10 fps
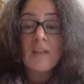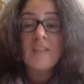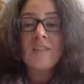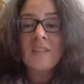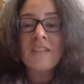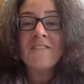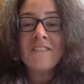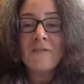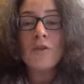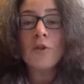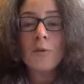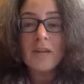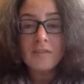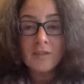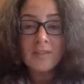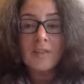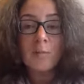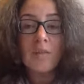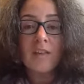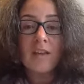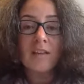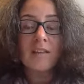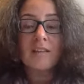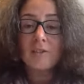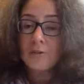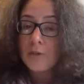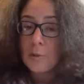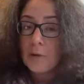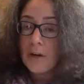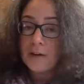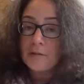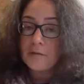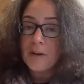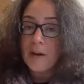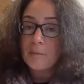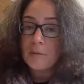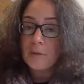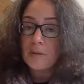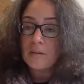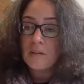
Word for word: So even if you have done something that you're not proud of or happy with,